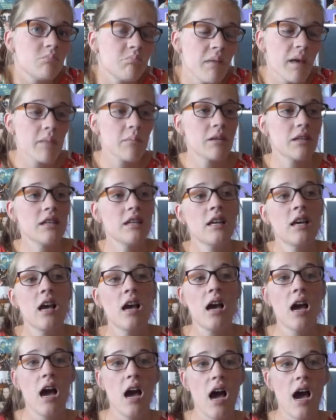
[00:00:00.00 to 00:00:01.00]
Maybe?
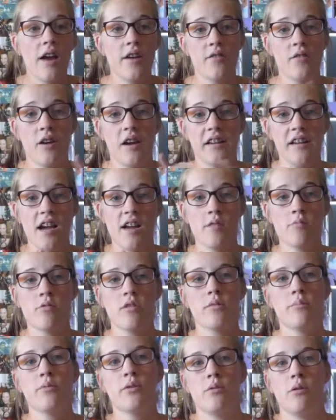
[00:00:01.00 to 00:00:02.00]
I don't know, I kind of
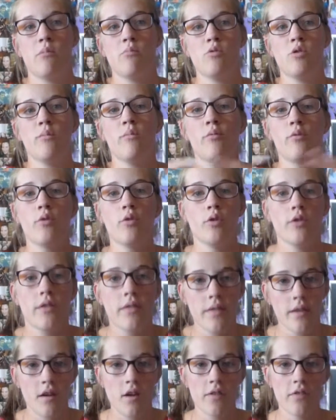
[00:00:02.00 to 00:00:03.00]
want to put a more broad
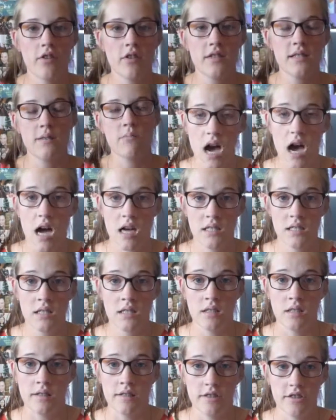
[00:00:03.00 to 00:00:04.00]
thing on this. Art,
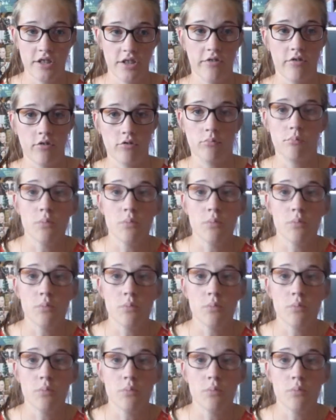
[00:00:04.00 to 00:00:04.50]
in general.